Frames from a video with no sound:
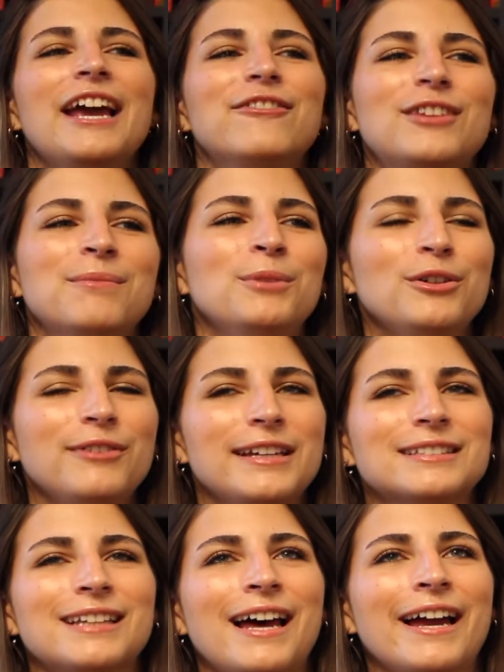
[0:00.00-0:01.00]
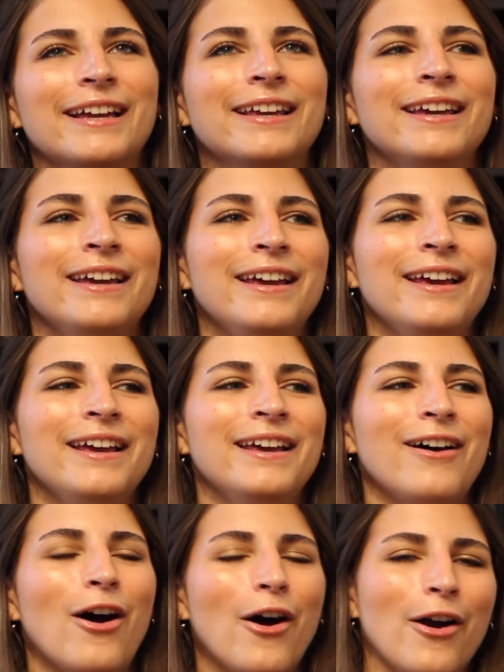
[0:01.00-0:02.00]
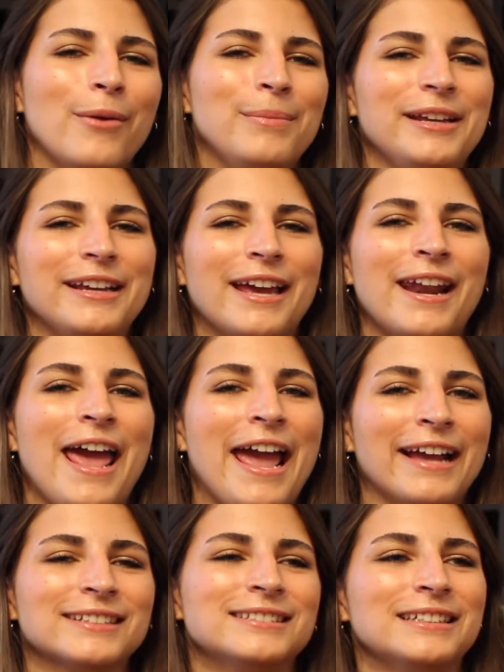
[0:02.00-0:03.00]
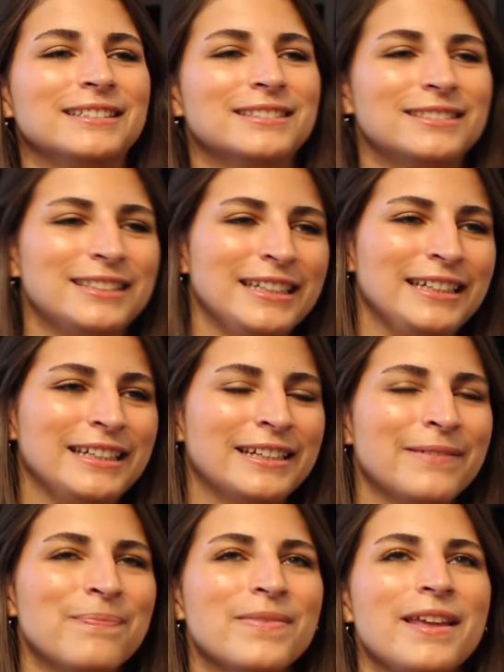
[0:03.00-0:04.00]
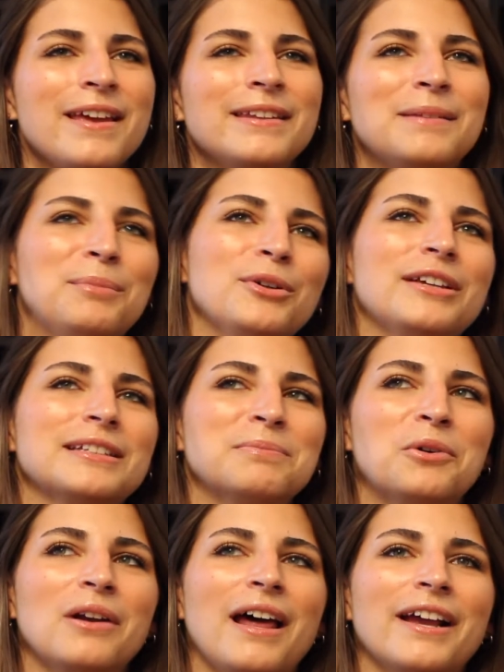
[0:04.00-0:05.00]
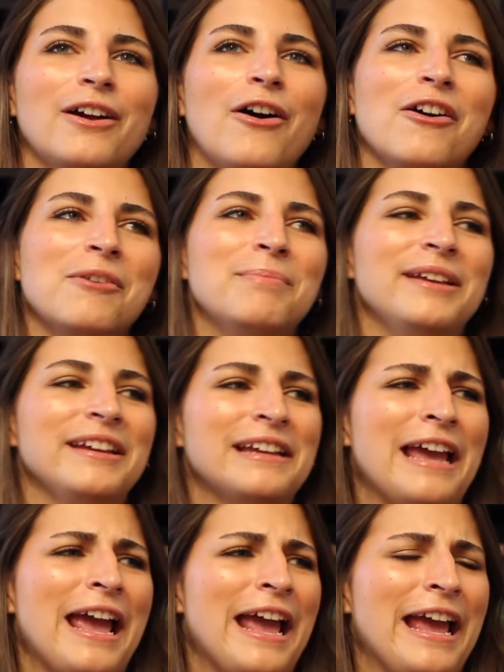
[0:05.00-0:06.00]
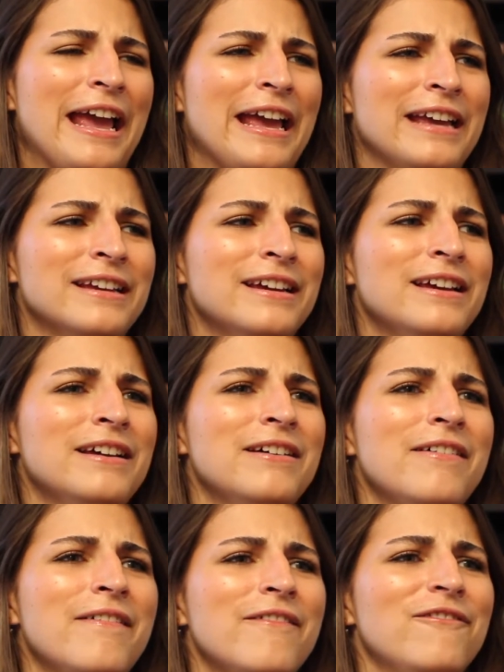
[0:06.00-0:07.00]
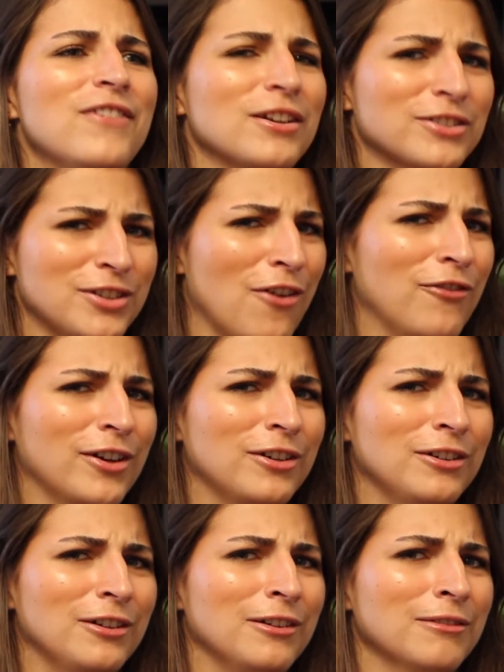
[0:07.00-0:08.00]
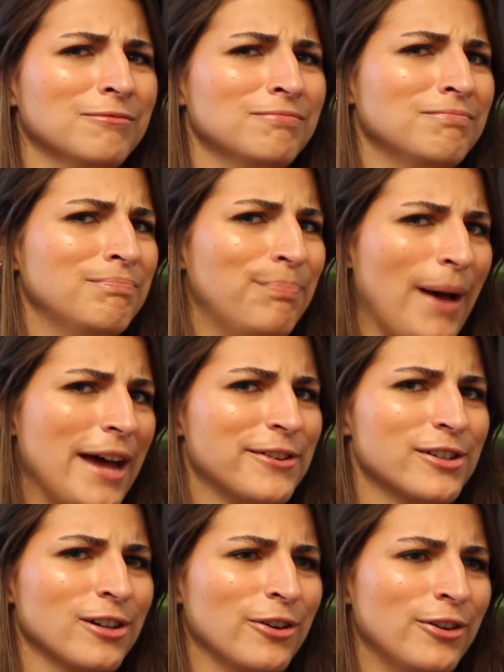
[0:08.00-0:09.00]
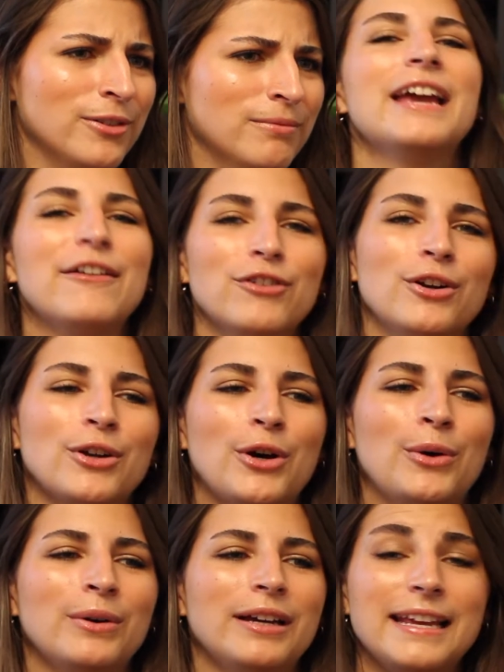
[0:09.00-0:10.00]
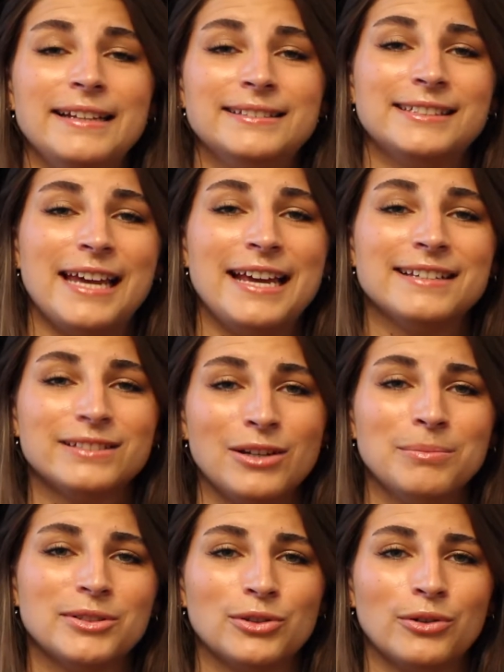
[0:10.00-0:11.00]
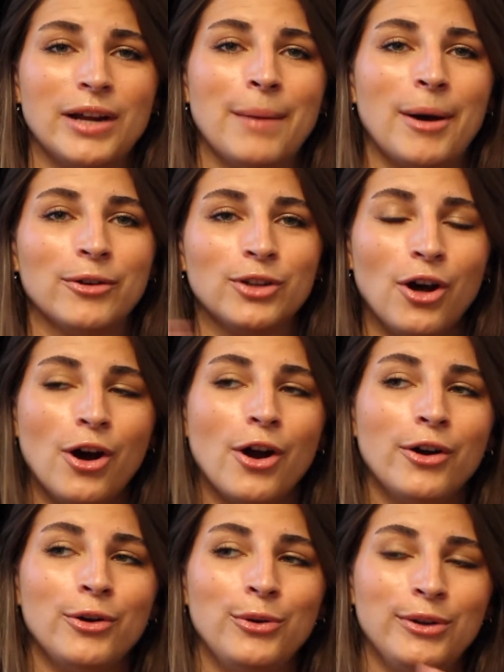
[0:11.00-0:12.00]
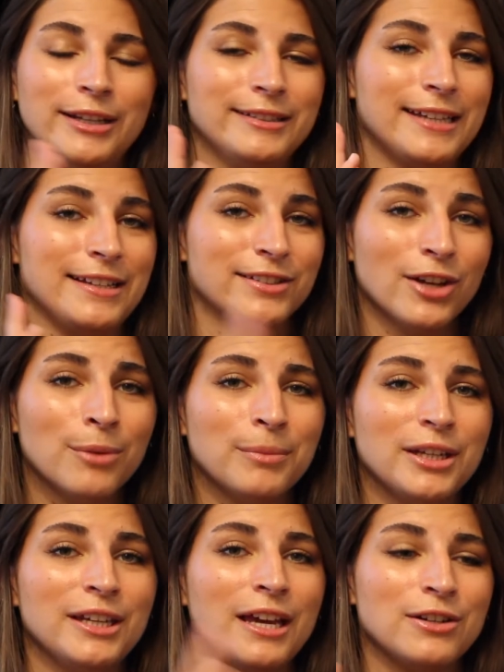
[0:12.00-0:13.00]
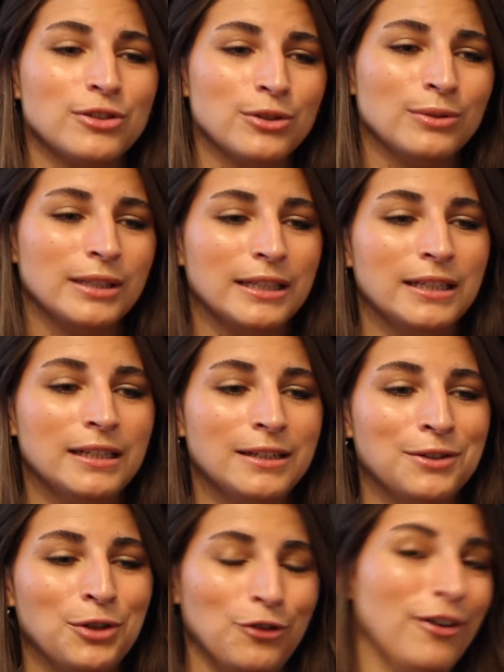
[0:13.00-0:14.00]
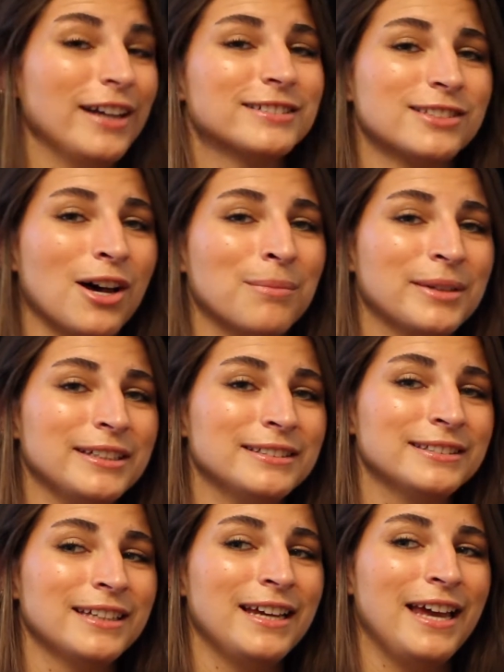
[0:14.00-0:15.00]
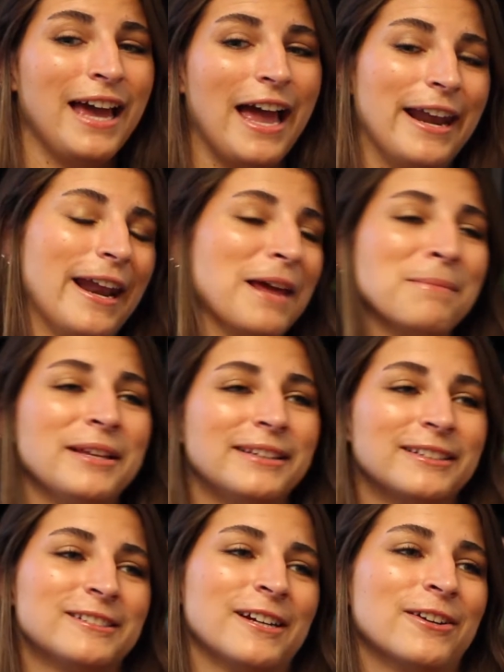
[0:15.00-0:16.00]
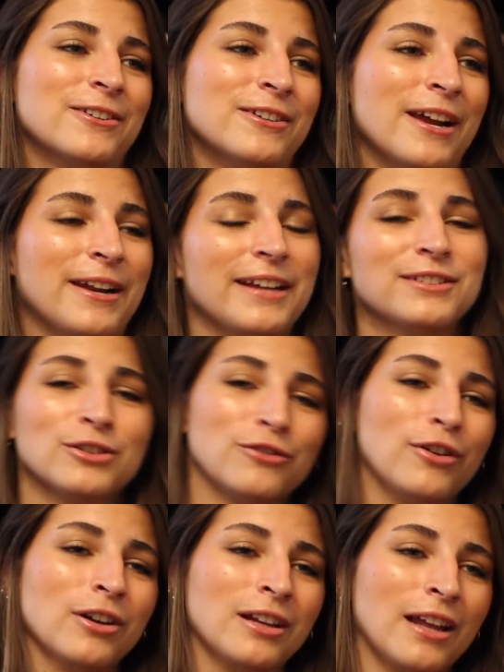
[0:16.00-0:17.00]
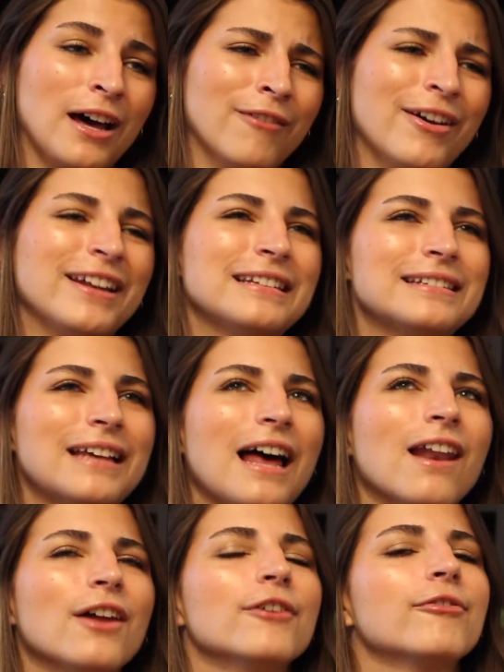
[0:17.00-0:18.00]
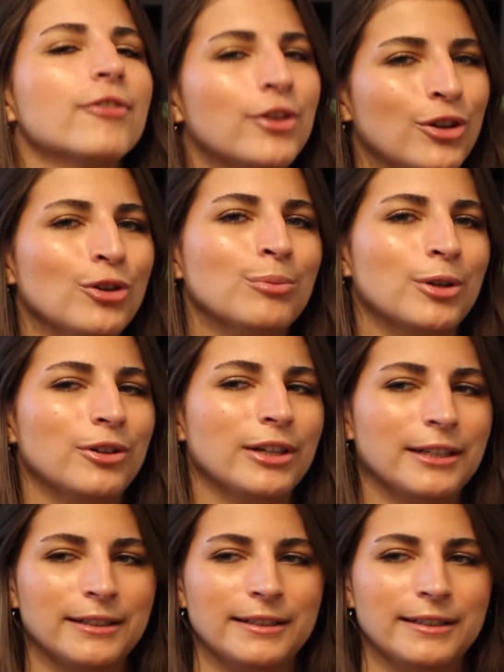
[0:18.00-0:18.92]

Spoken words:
If the movie is like R being an angsty teen, the book is more like R being a philosophical bachelor. If you don't know, it's a zombie story about R, who is a zombie, and Julie, who fights zombies, and they meet each other, and they sort of fall in love, and it's a lot of humor in